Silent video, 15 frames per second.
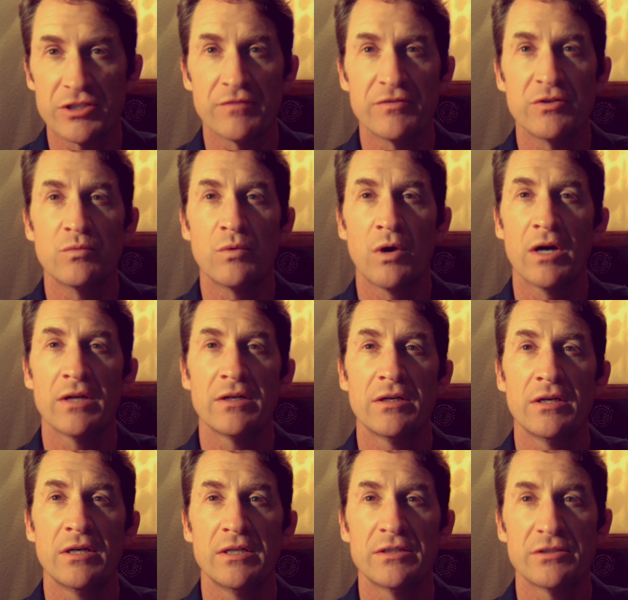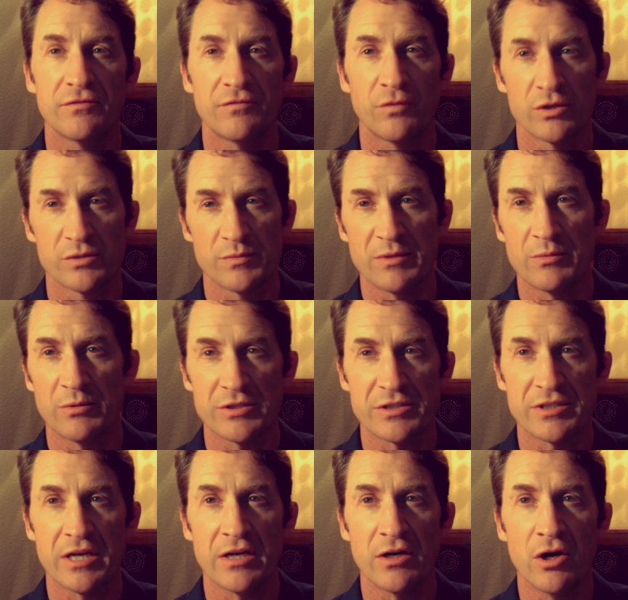if you want to force people to
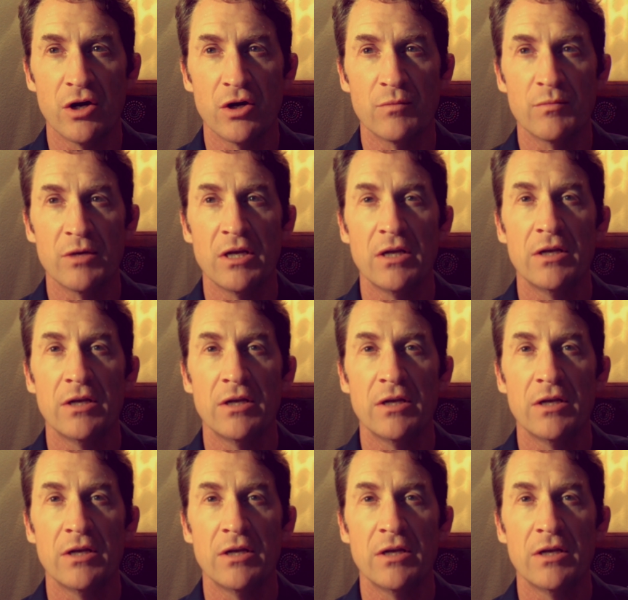stay home,